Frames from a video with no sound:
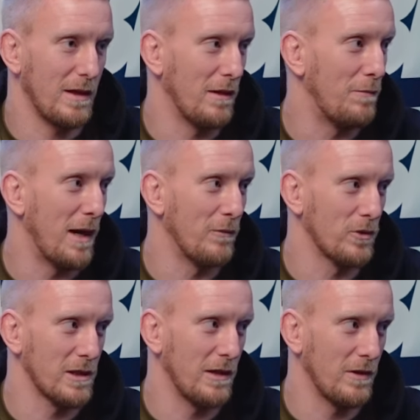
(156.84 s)
The pain
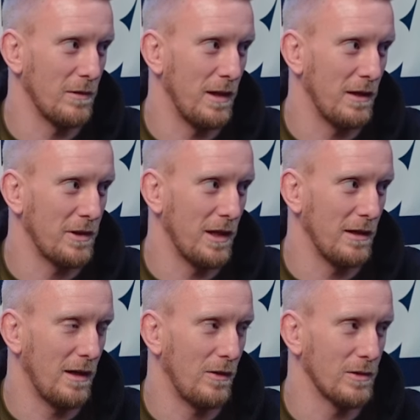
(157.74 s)
wasn't even the main
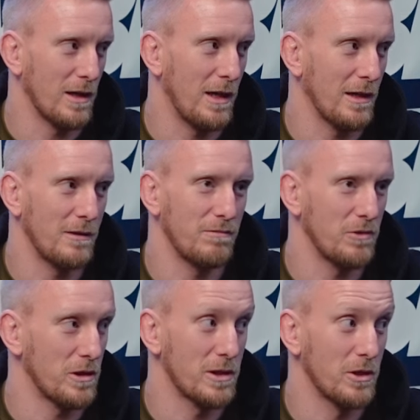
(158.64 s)
thing. I was like,
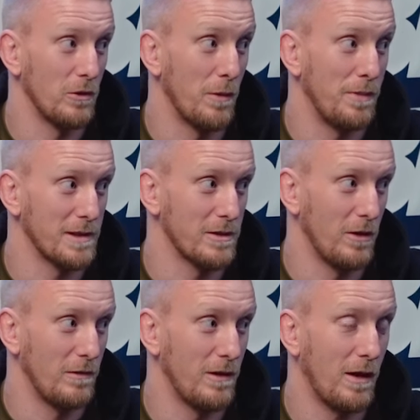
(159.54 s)
just super pissed
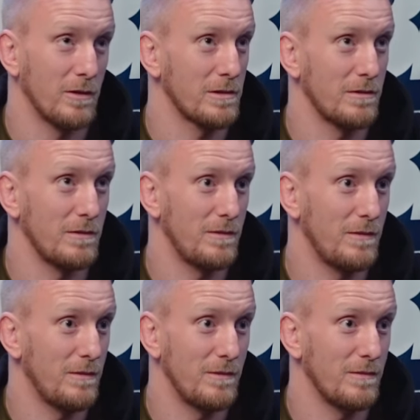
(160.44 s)
off. I was
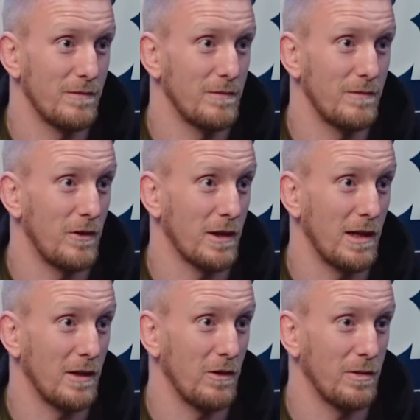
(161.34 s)

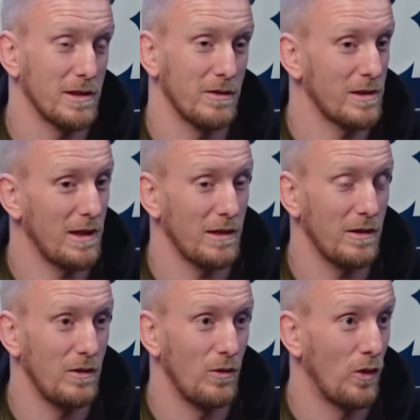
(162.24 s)
fucking angry because I was
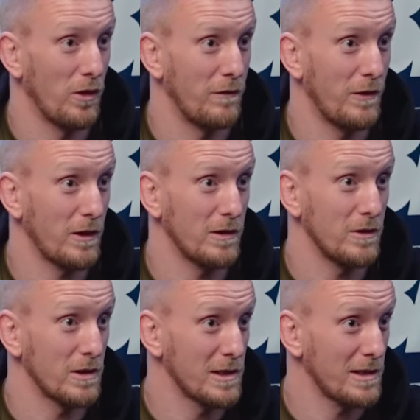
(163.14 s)
like, what the fuck?
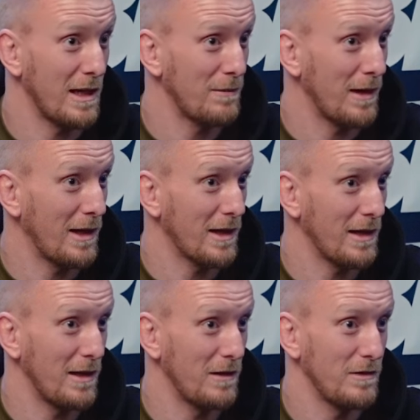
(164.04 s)
Just snapped my leg
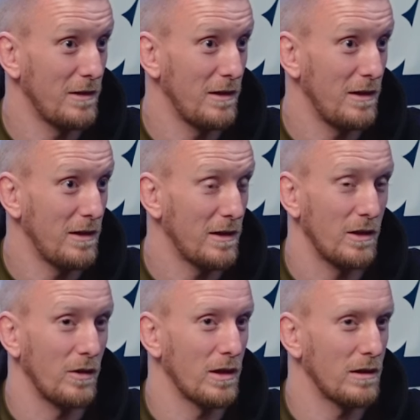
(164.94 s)
in half. You
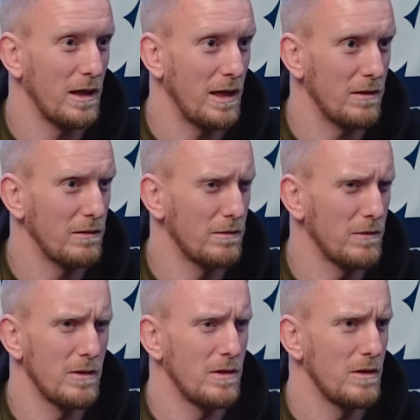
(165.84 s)
know, like, it,
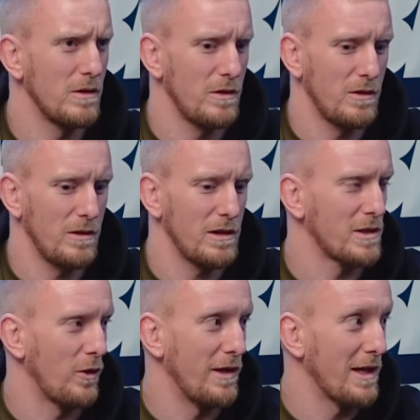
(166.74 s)
it's
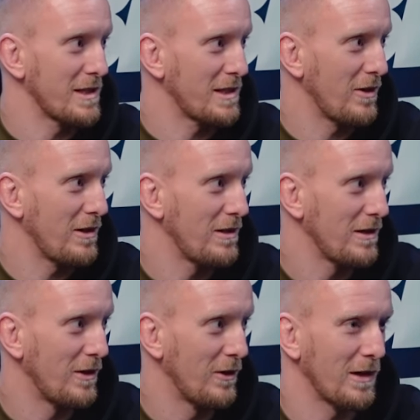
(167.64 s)
so unnecessary.
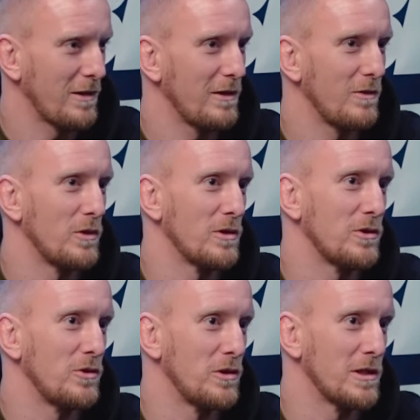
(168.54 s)
You know, like,
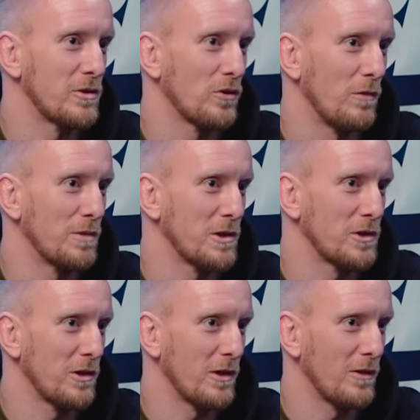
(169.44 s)
with jiu-jitsu
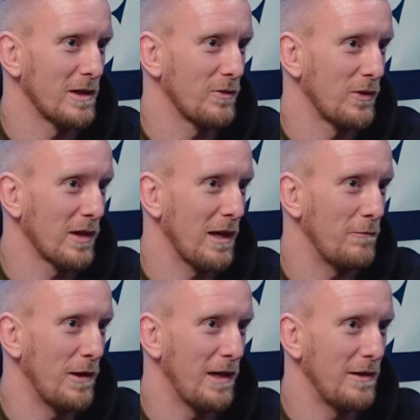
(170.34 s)
competition, you know, we're not getting
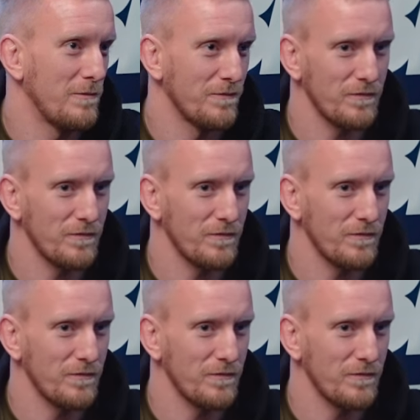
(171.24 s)
paid.